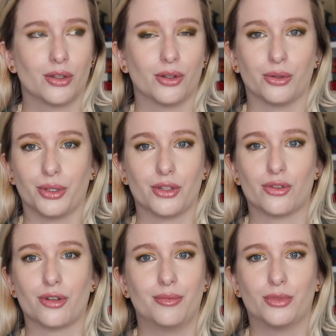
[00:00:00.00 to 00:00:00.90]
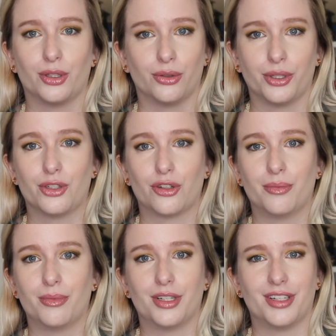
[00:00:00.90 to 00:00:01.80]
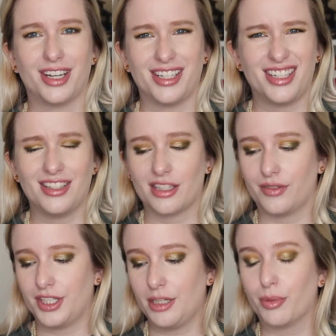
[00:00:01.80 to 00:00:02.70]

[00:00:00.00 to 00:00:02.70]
Leuchtturm or the Leuchtturm 1917,